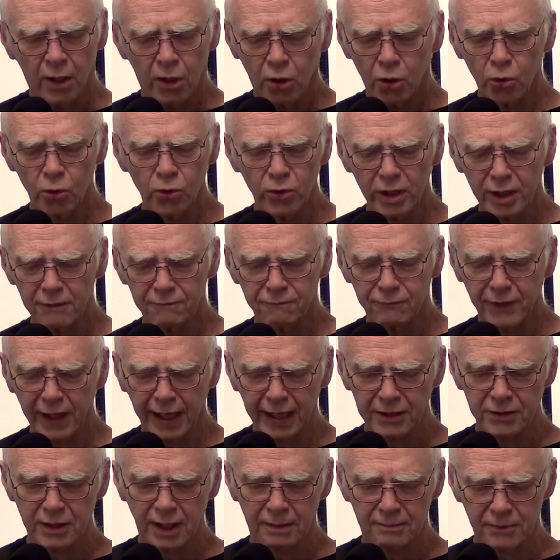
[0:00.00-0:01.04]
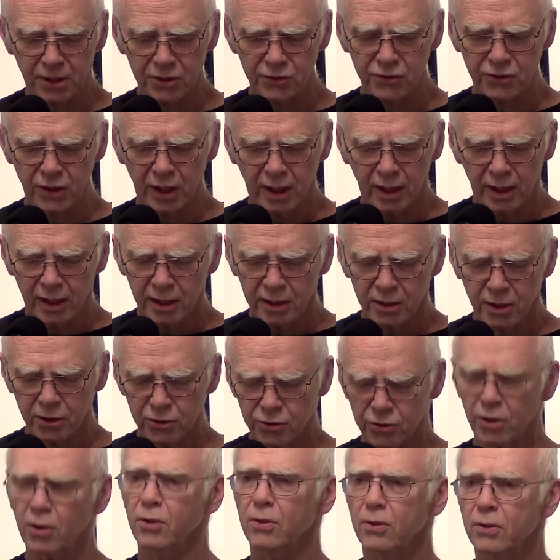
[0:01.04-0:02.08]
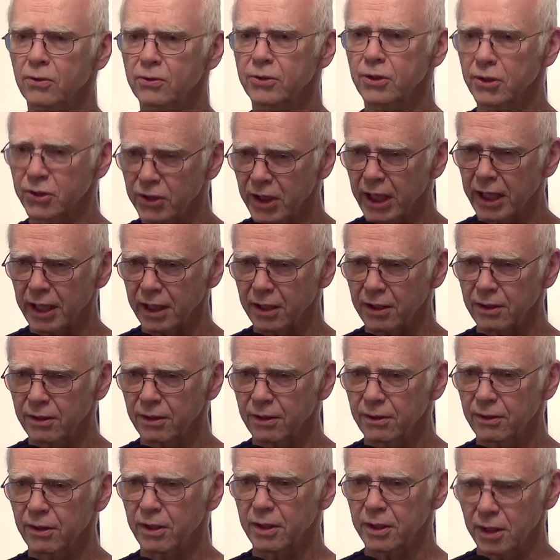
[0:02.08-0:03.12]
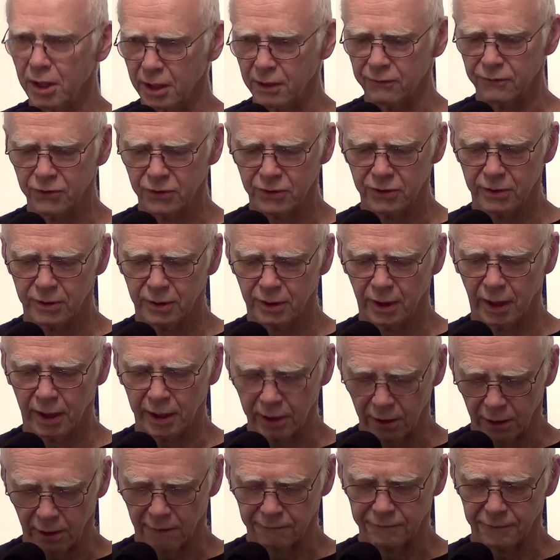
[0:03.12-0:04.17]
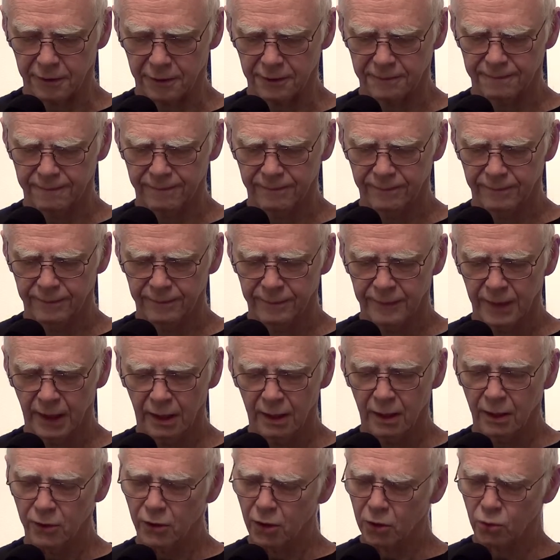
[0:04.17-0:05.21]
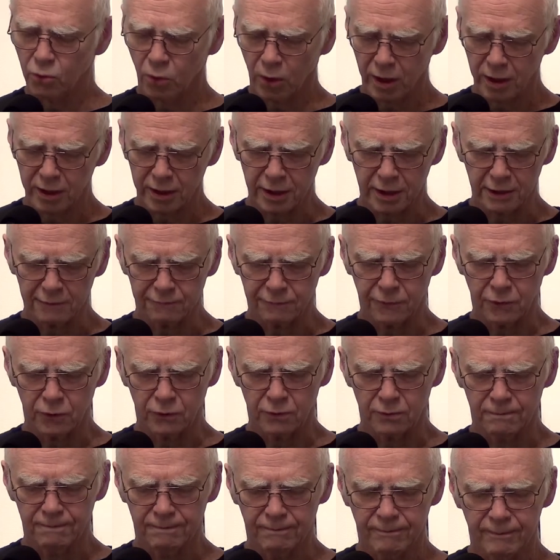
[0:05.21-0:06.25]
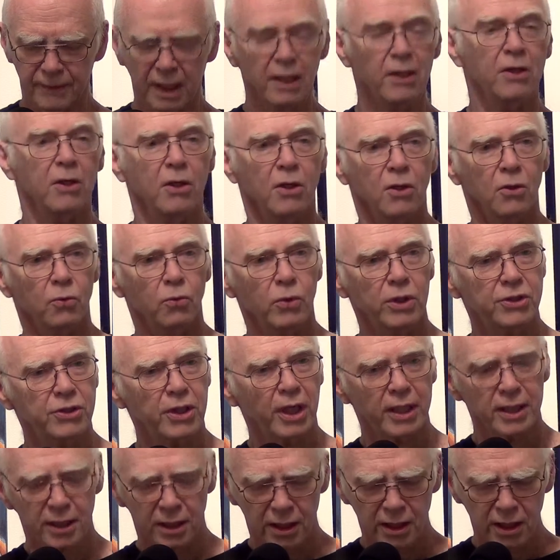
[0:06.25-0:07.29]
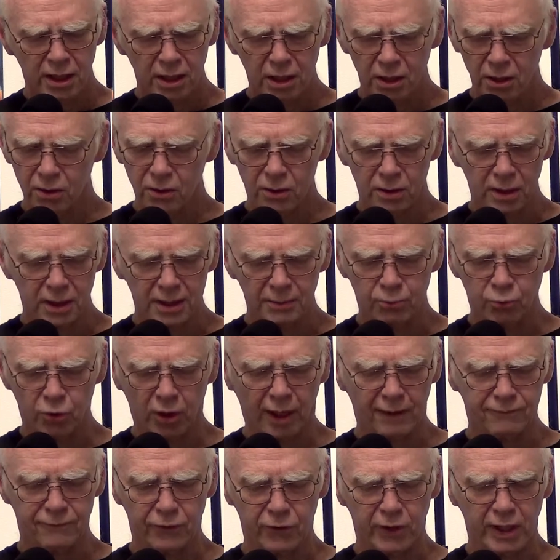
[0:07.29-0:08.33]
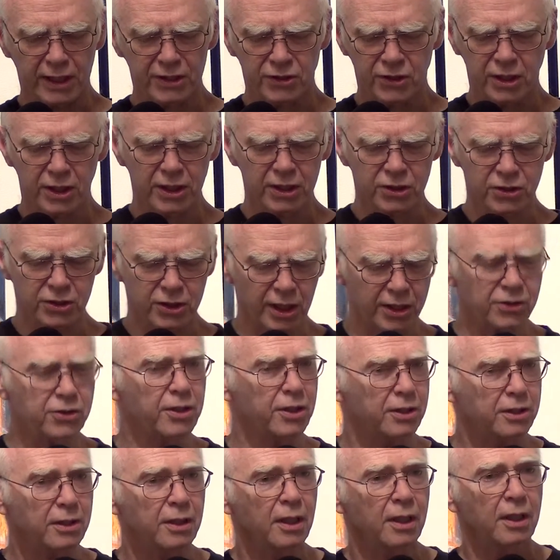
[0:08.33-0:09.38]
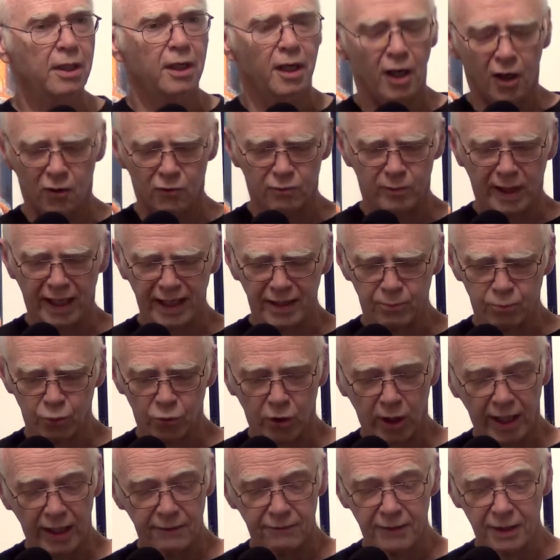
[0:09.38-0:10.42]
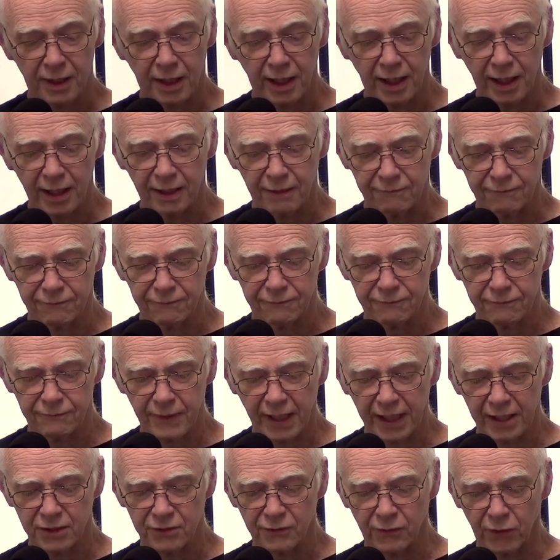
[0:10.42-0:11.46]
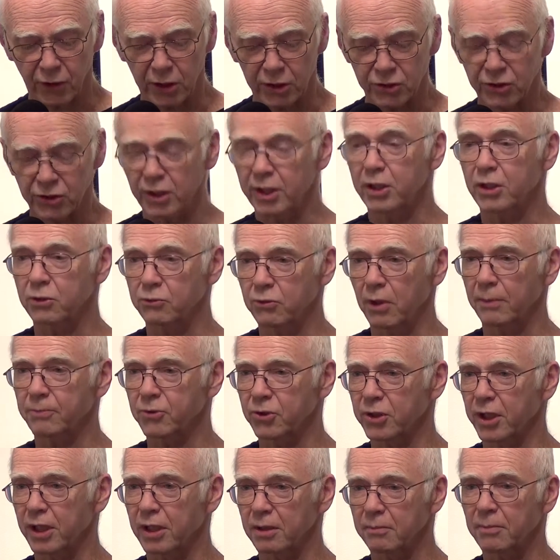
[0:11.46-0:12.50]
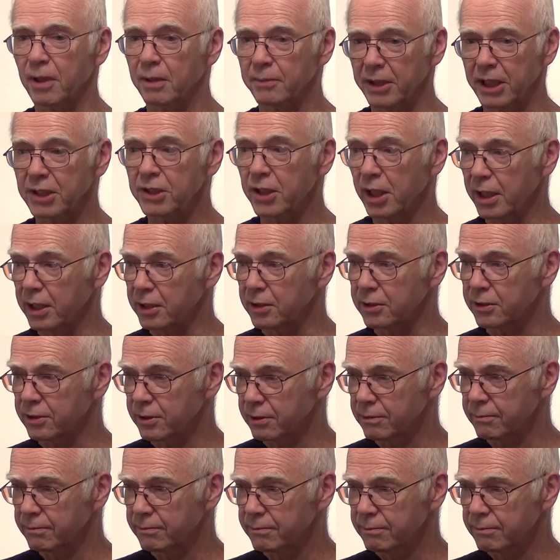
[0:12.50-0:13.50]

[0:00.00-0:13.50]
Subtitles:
who, in fact, I must cajole to take the gifts I offer, the quality food, which I eagerly proffer as an extension of my private life as far as it is represented by my taste.